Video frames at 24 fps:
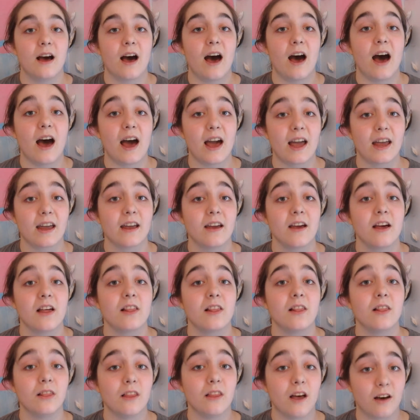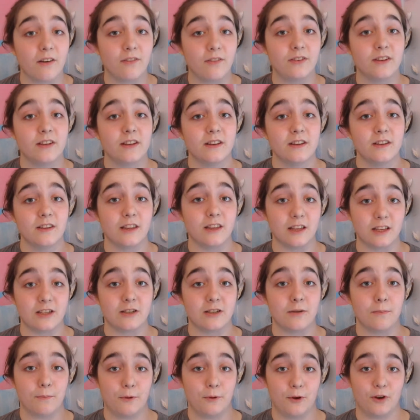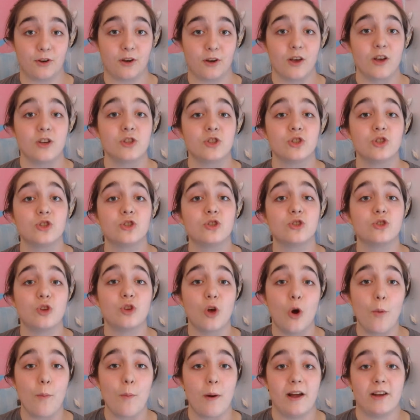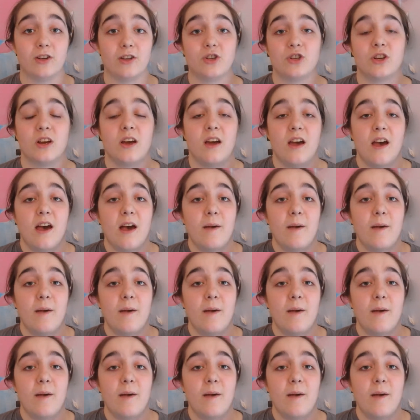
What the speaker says: I loved this book so much.